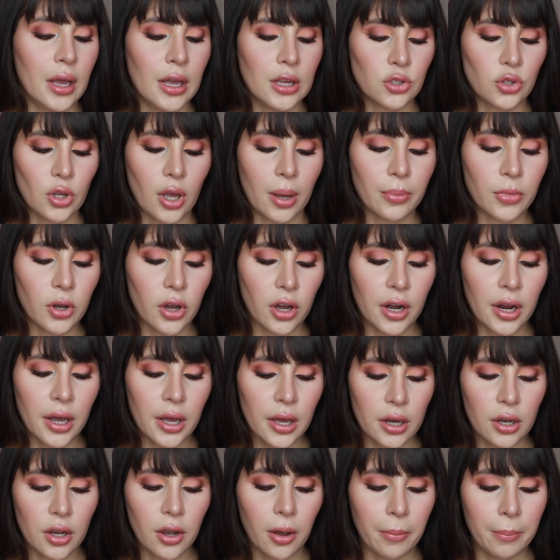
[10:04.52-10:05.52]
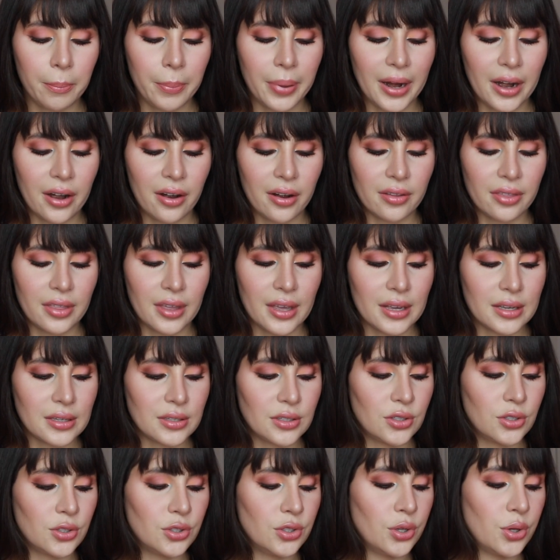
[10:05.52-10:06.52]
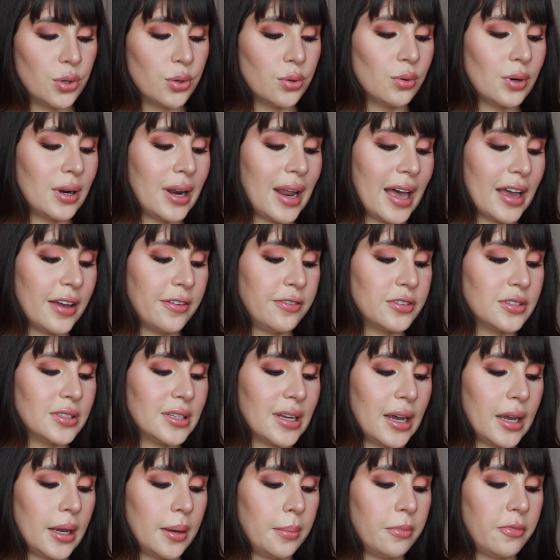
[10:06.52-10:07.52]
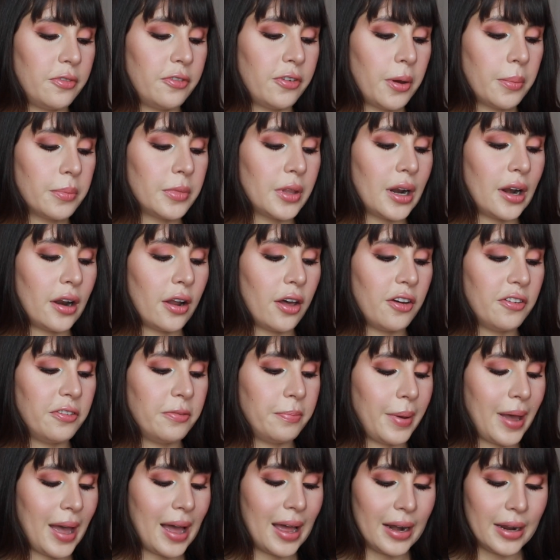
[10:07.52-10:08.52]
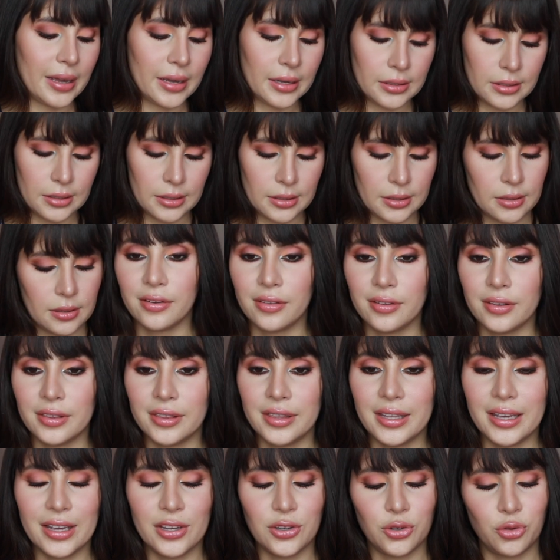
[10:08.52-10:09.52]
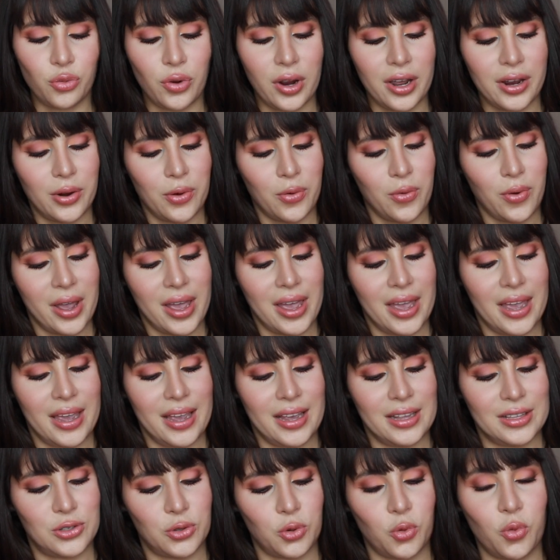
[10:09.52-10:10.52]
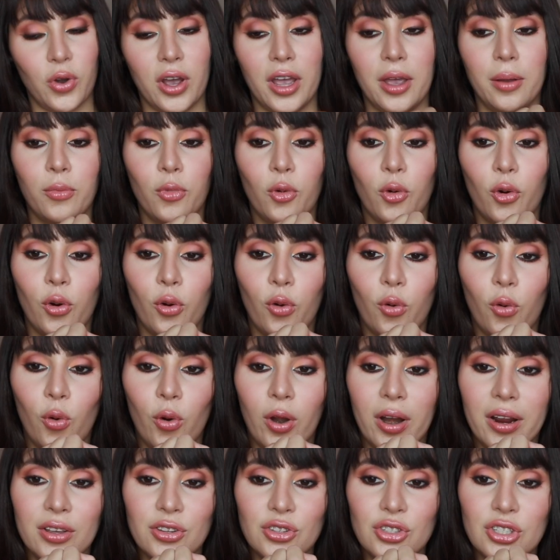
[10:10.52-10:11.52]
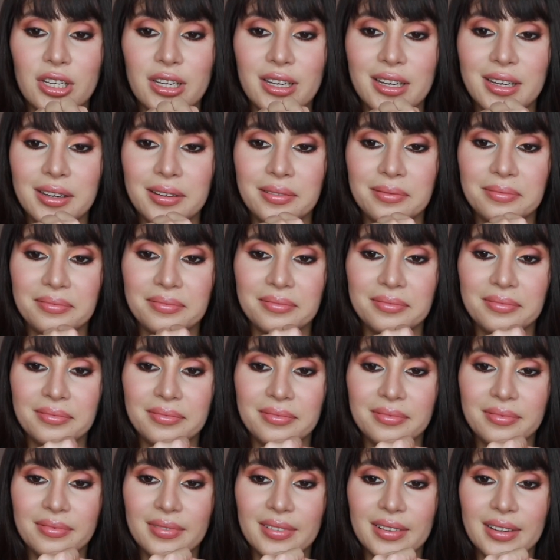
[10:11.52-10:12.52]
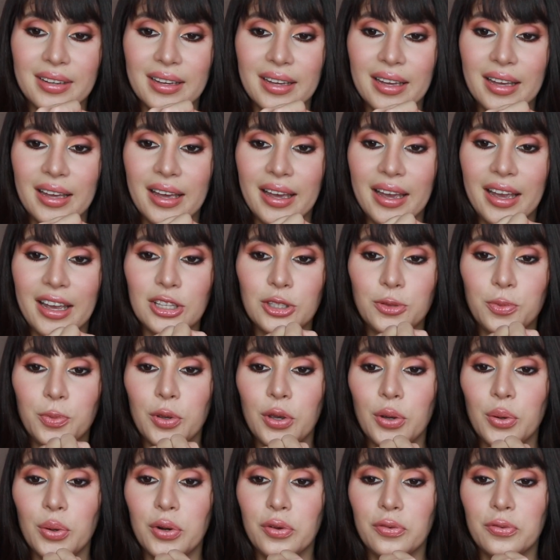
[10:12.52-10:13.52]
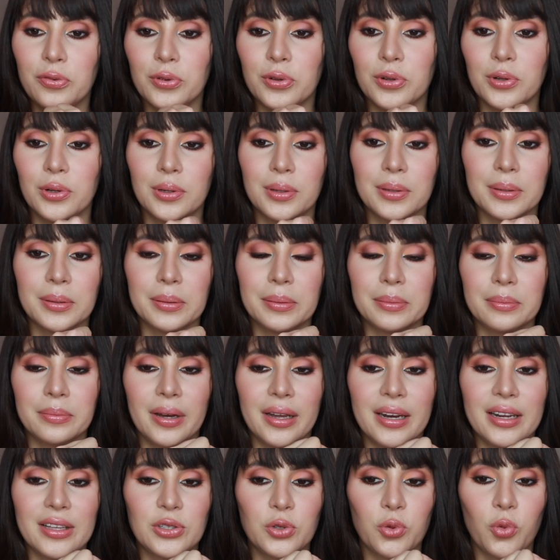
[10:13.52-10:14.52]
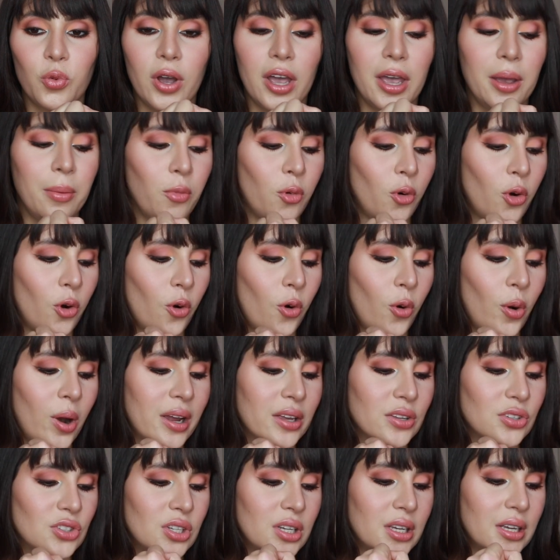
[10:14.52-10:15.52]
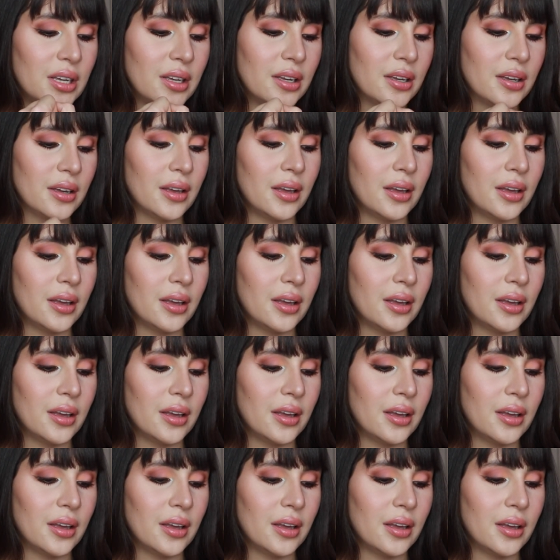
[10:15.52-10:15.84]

So I'm gonna compare this to Lifetime from the Love palette. This right away, it's way more orangey. It's beautiful, but it's way more orangey.